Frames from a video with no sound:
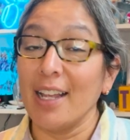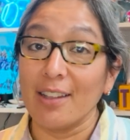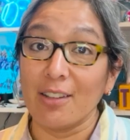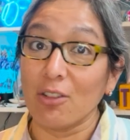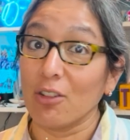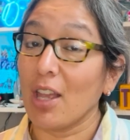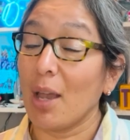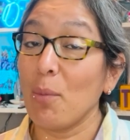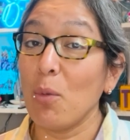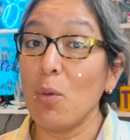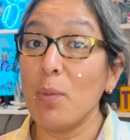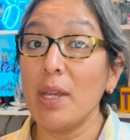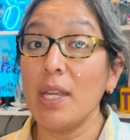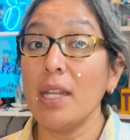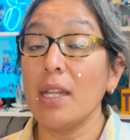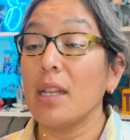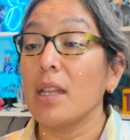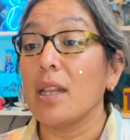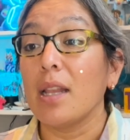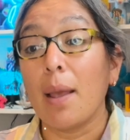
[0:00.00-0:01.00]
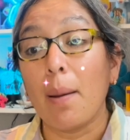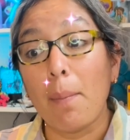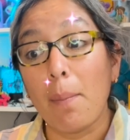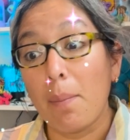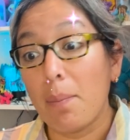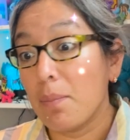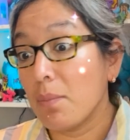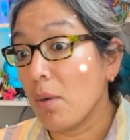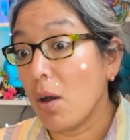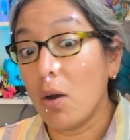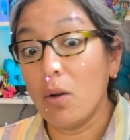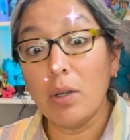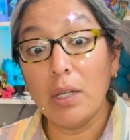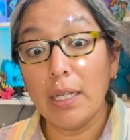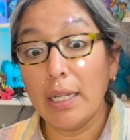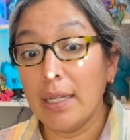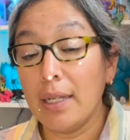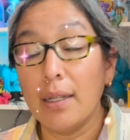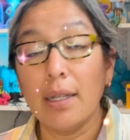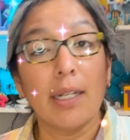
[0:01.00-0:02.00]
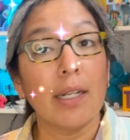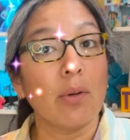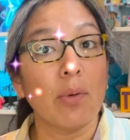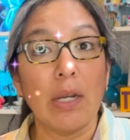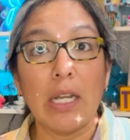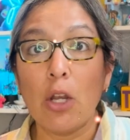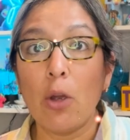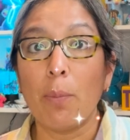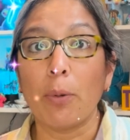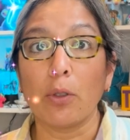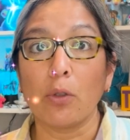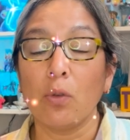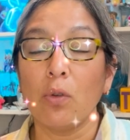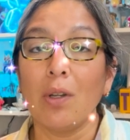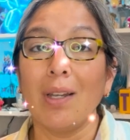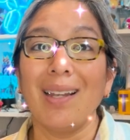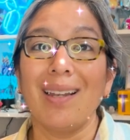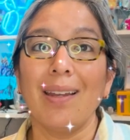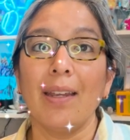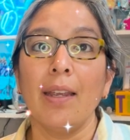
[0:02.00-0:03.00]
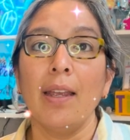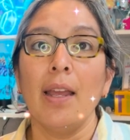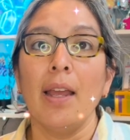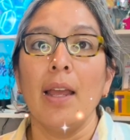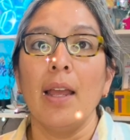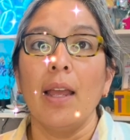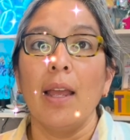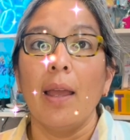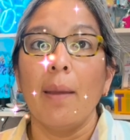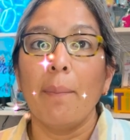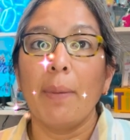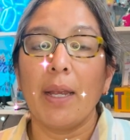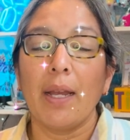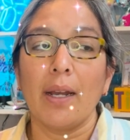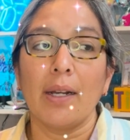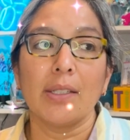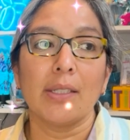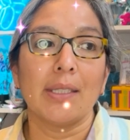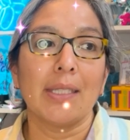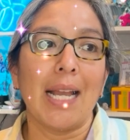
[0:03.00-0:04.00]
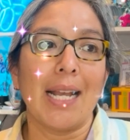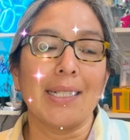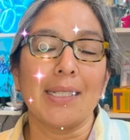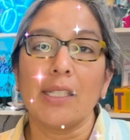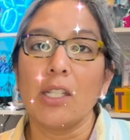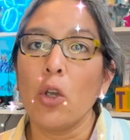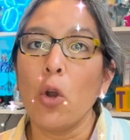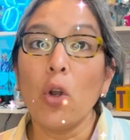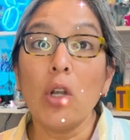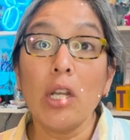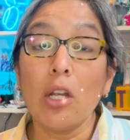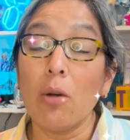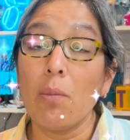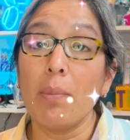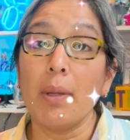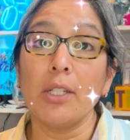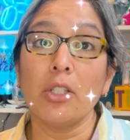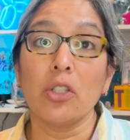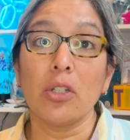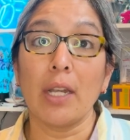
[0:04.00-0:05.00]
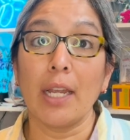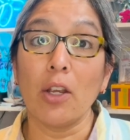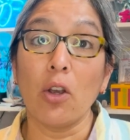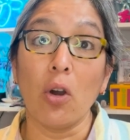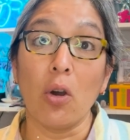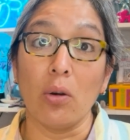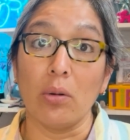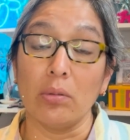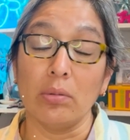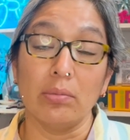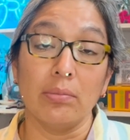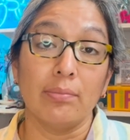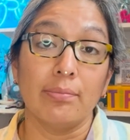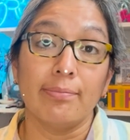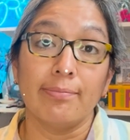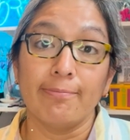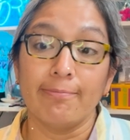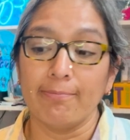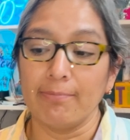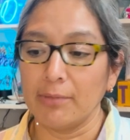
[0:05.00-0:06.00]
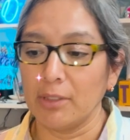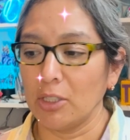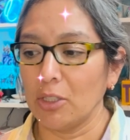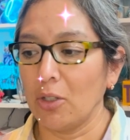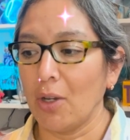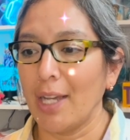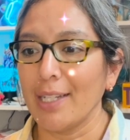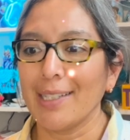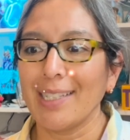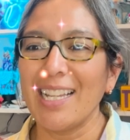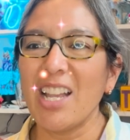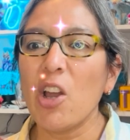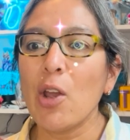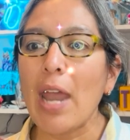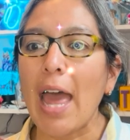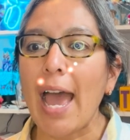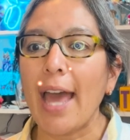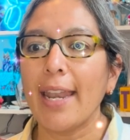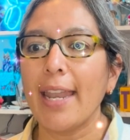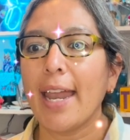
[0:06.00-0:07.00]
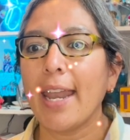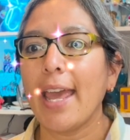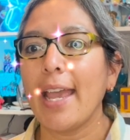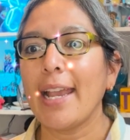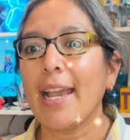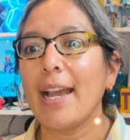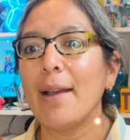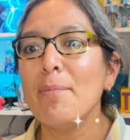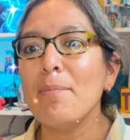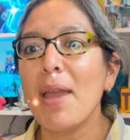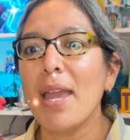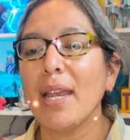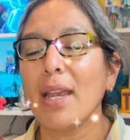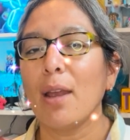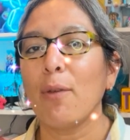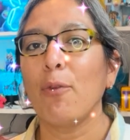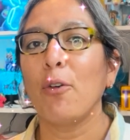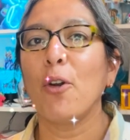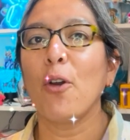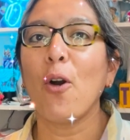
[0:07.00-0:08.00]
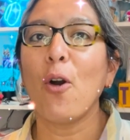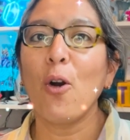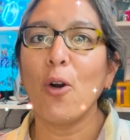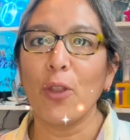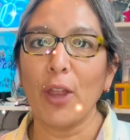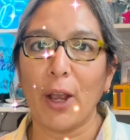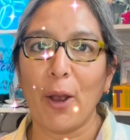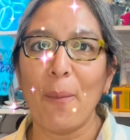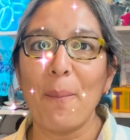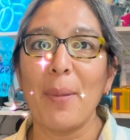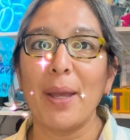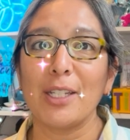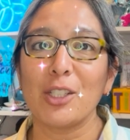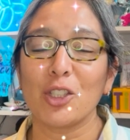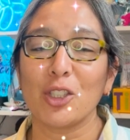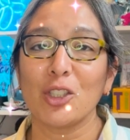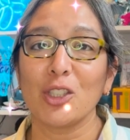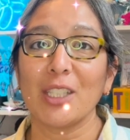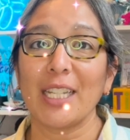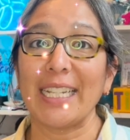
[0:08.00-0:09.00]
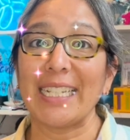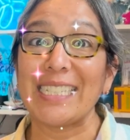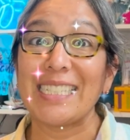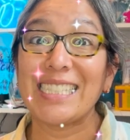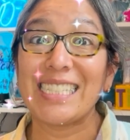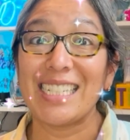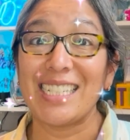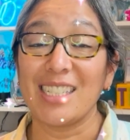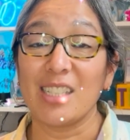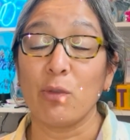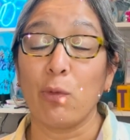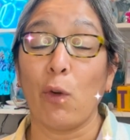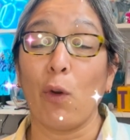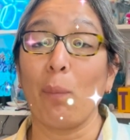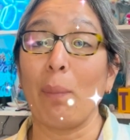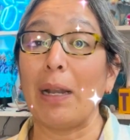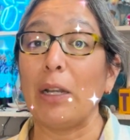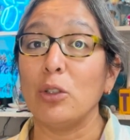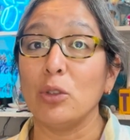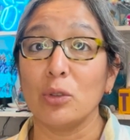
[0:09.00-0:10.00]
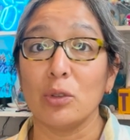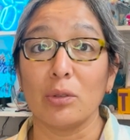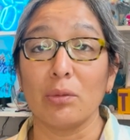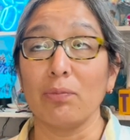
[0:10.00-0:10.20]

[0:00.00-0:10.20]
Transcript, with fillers: So that will be the only really opportunity, because that's the only convention I go You know, it's not that I can make it for all the conventions that exist for balloons.